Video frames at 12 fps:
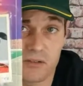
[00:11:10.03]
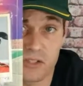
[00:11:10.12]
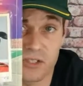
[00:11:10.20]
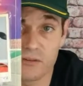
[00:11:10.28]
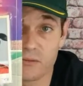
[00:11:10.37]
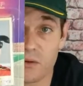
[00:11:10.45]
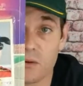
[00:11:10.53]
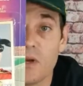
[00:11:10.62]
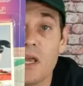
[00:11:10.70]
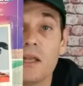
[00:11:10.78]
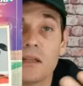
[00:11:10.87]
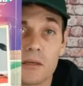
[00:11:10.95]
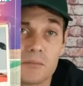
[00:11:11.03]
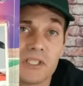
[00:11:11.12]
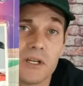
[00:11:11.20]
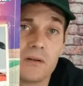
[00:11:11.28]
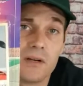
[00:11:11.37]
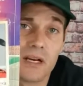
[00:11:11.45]
in general, let me
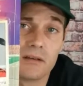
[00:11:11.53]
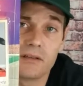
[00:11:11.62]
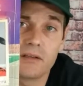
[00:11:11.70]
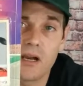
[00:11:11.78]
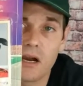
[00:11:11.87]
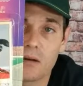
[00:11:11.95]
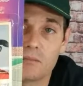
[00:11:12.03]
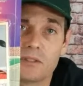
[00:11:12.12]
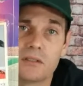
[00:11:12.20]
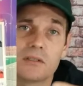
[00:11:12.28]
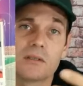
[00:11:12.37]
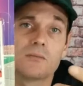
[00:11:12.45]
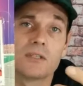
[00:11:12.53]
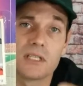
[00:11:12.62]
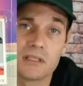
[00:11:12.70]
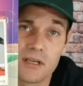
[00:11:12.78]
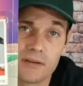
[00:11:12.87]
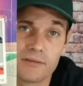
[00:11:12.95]
know down in the comments and we
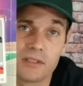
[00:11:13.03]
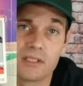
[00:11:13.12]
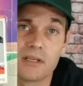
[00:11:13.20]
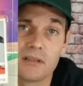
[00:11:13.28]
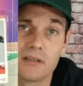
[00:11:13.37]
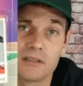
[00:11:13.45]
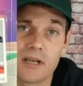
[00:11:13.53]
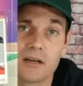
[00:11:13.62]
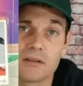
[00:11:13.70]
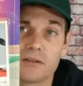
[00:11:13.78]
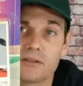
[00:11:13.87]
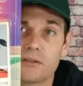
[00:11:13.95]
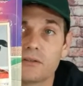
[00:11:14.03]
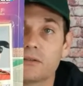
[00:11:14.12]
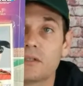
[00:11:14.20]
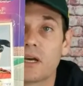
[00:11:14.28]
can definitely get this out there to you